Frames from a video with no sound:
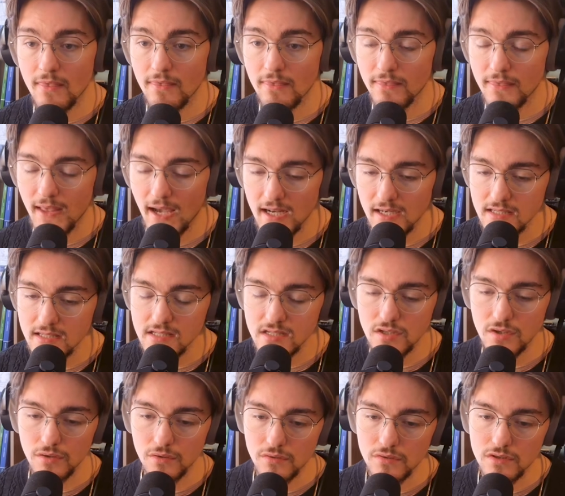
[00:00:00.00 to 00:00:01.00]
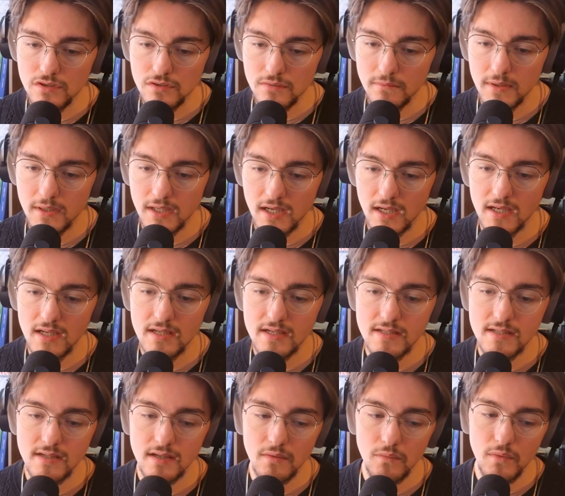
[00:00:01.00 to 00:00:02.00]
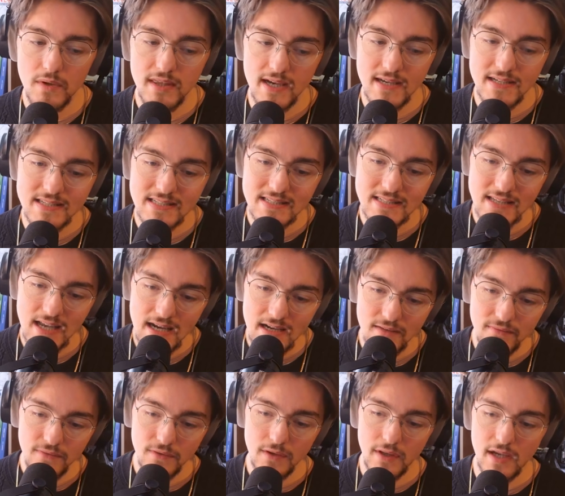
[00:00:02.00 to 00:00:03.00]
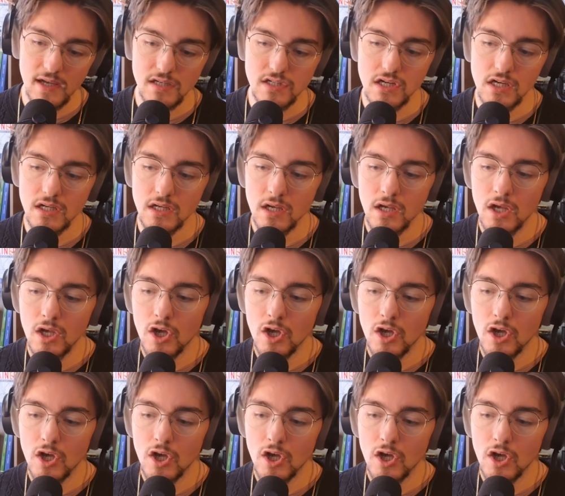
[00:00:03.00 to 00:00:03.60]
That is huge, because with a stateful agent,